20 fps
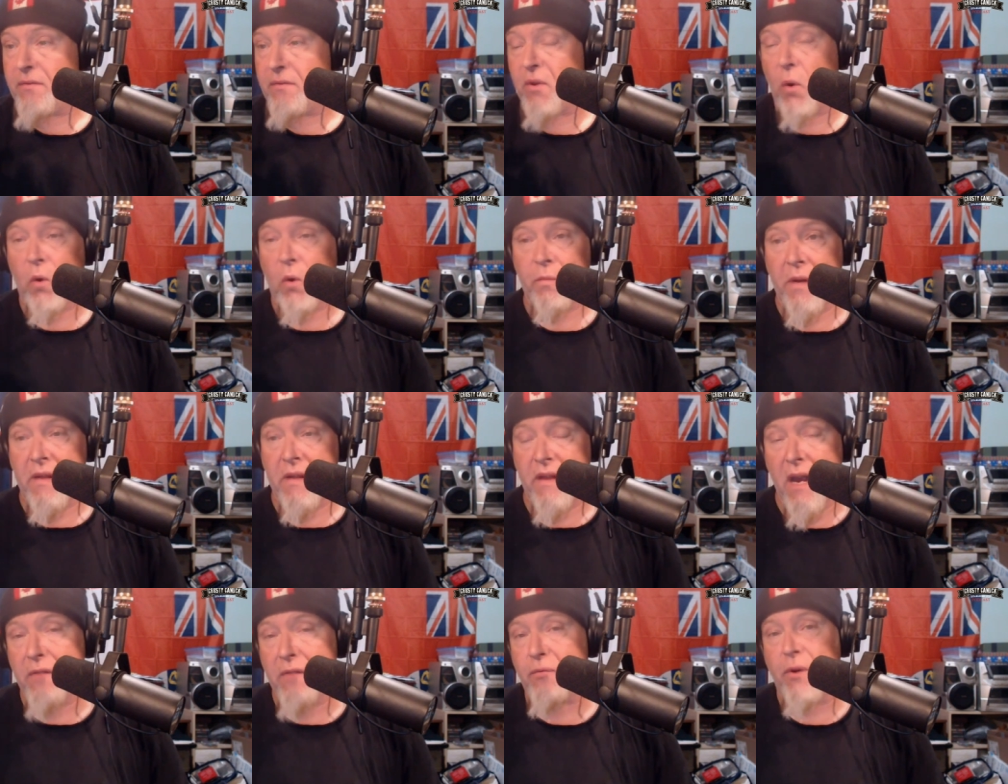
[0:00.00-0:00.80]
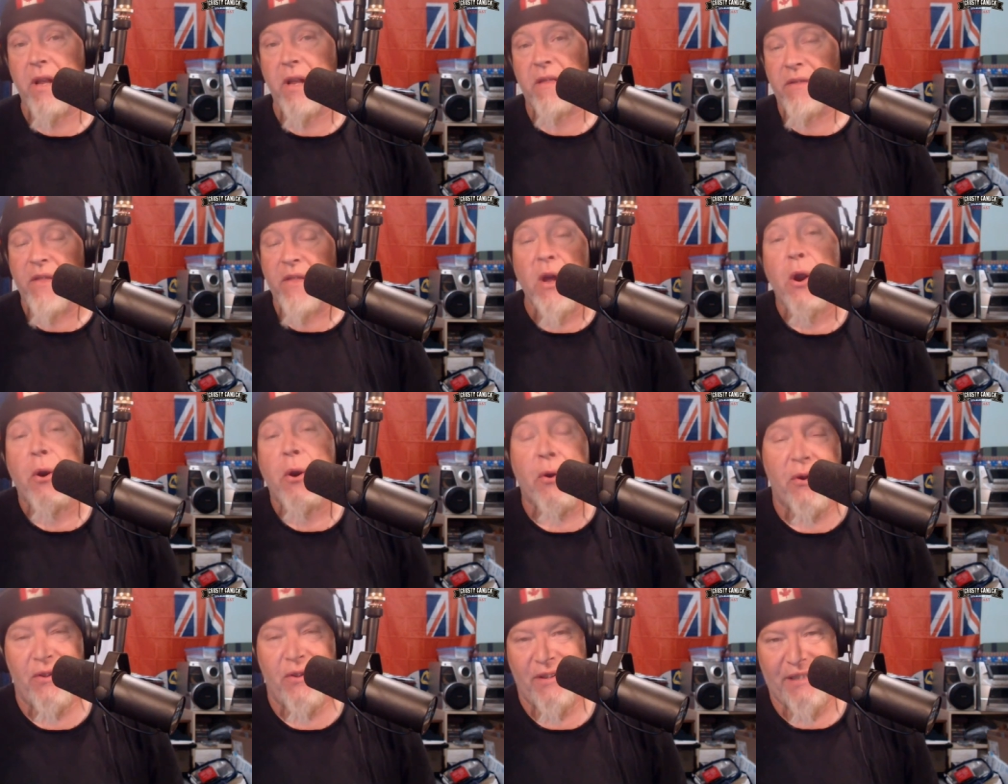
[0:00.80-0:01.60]
told me they've written
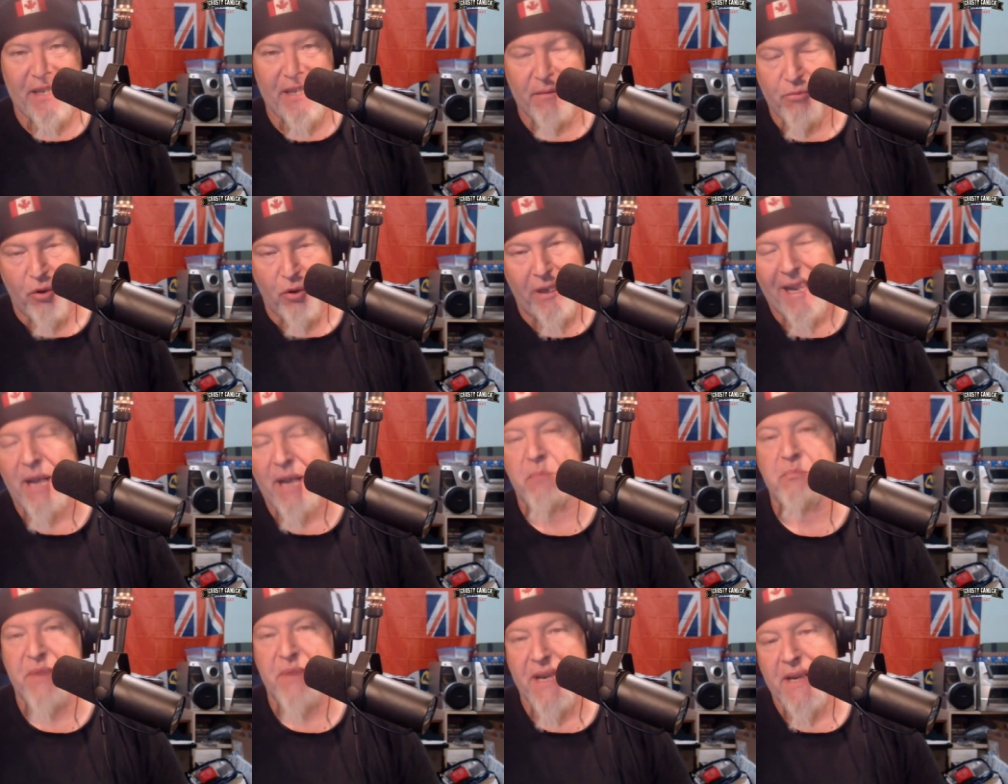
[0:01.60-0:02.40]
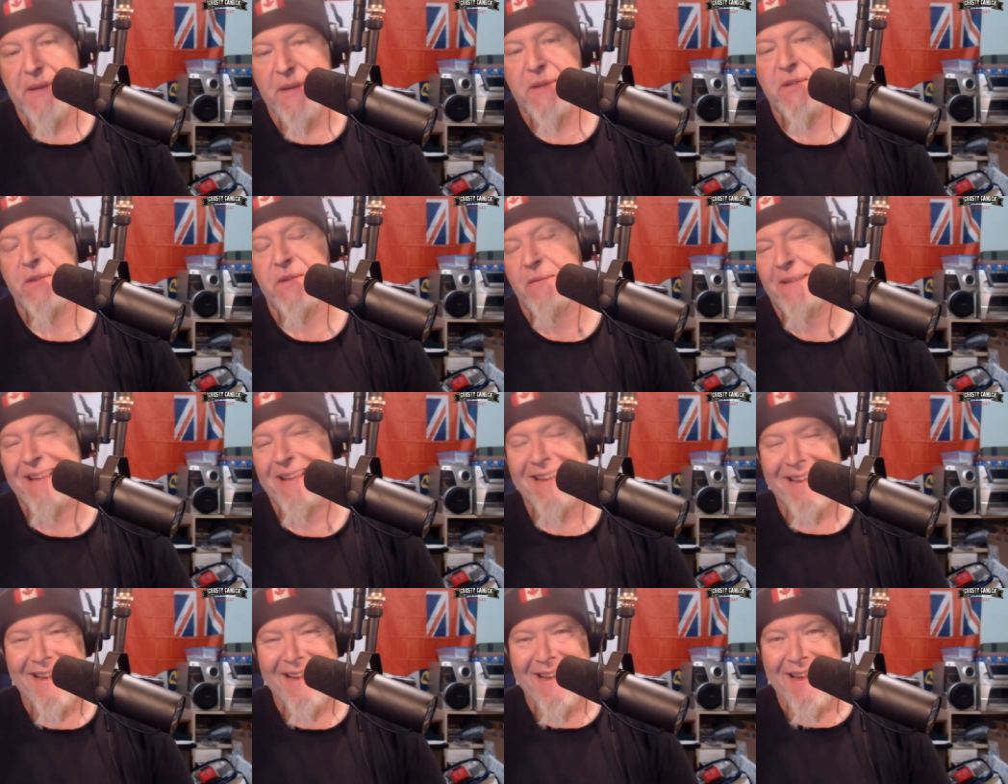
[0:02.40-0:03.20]
their liberal MPs
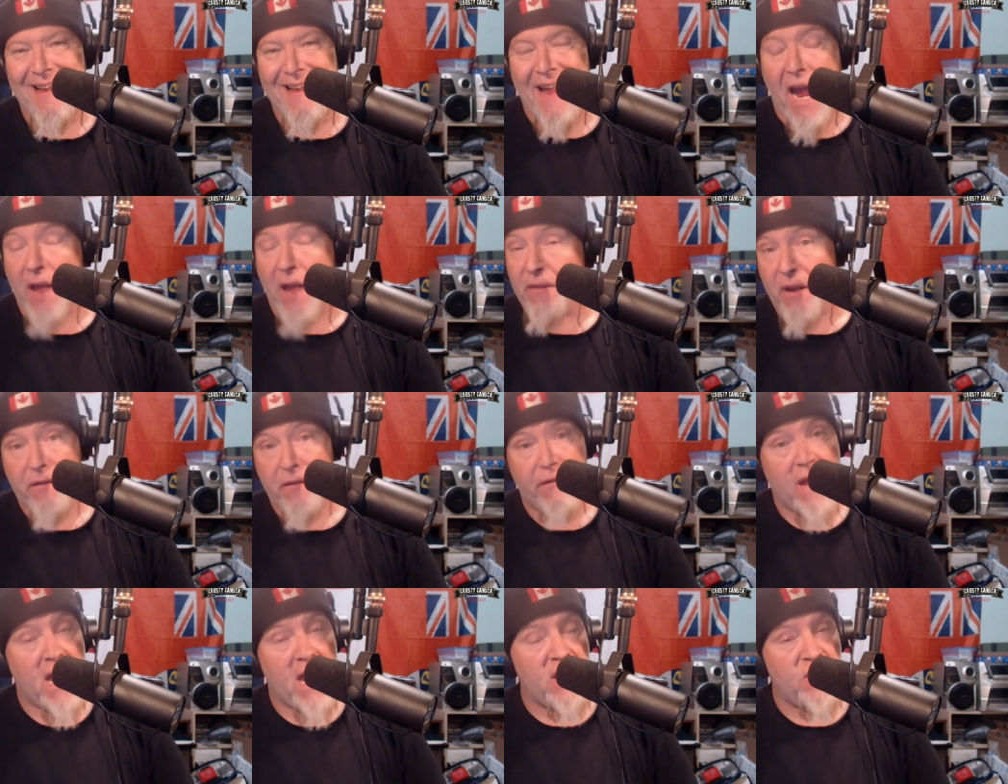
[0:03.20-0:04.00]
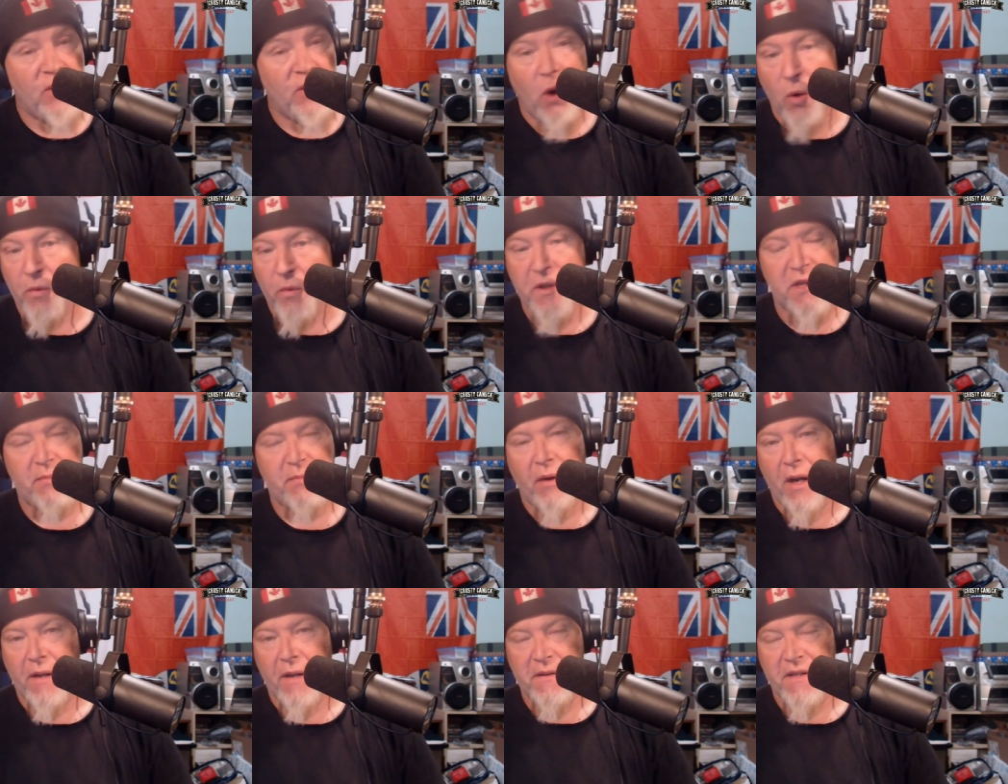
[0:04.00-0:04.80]
and they've had no
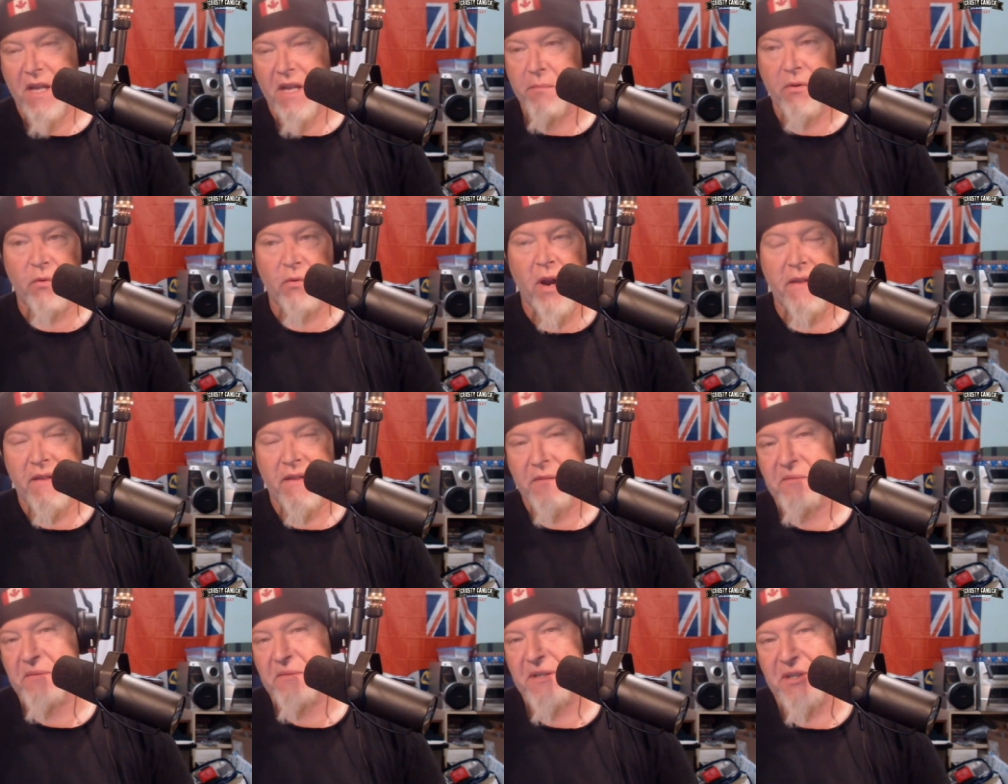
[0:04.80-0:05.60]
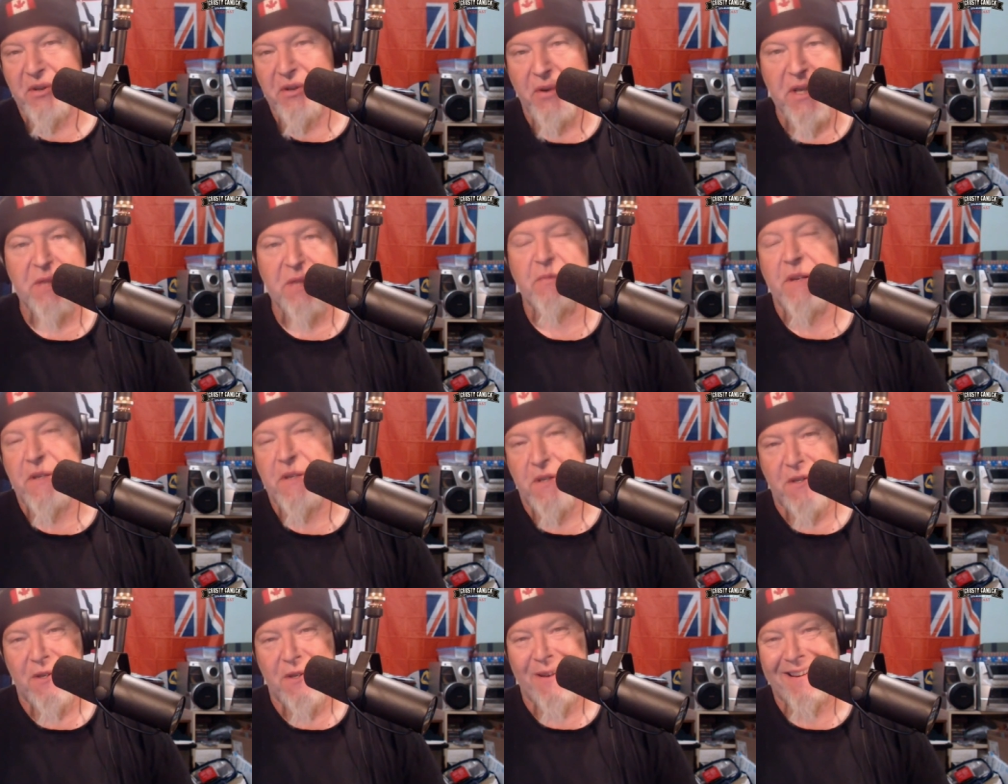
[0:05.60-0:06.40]
response. They've been writing them since
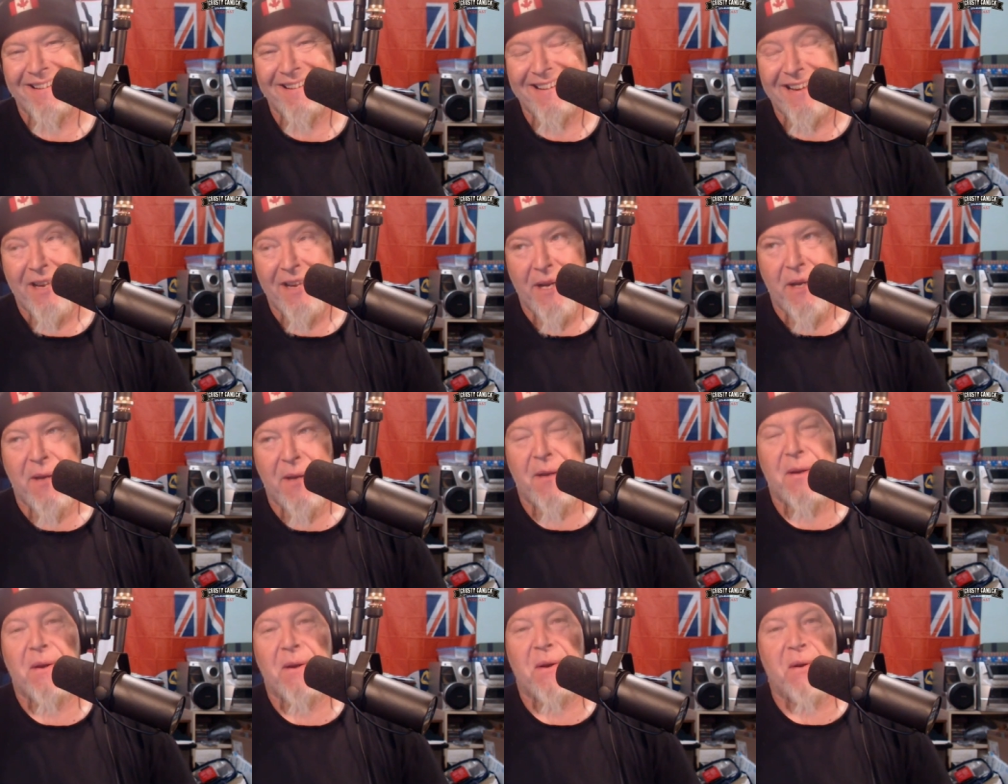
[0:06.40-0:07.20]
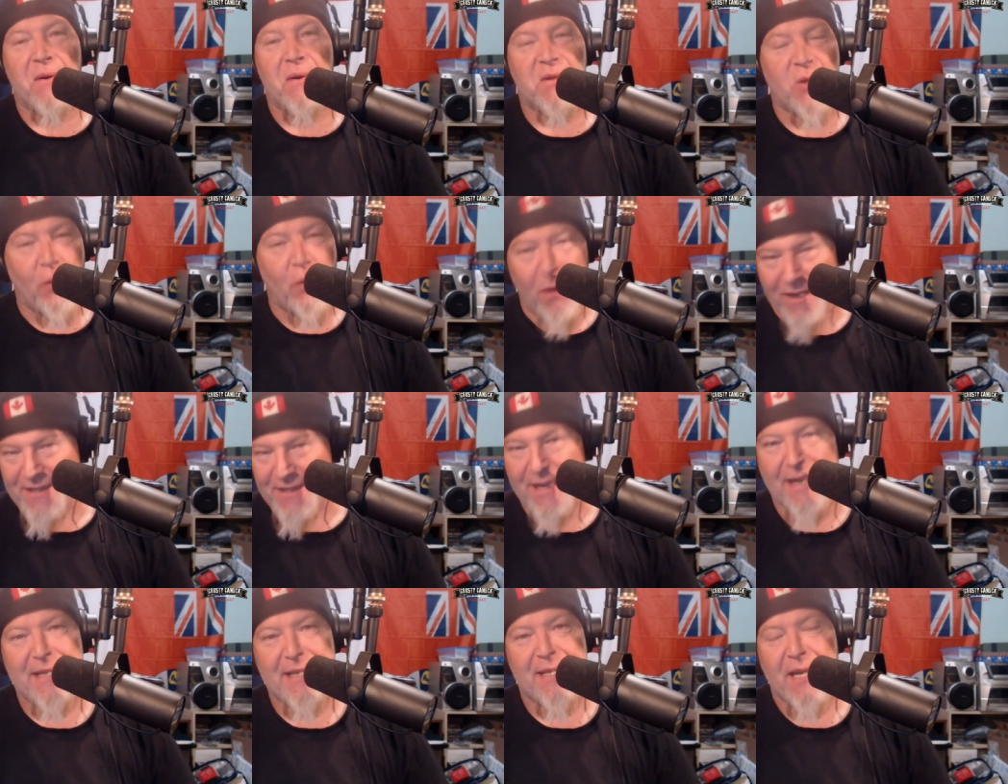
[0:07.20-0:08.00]
Christmas. So what's
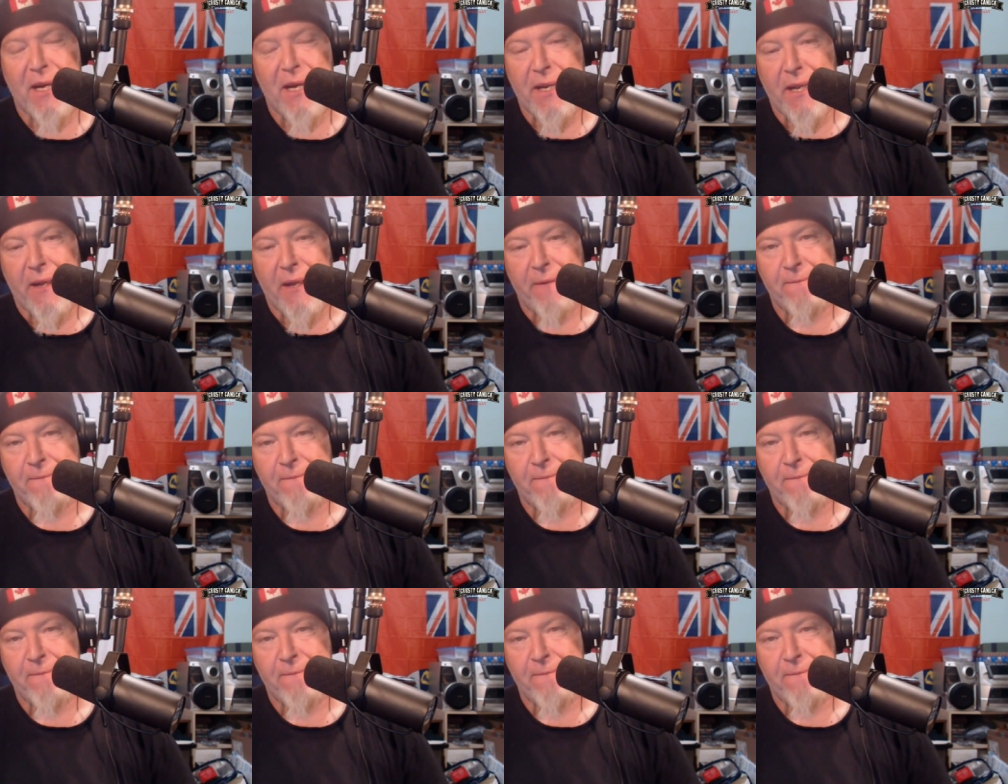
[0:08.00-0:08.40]
that tell you?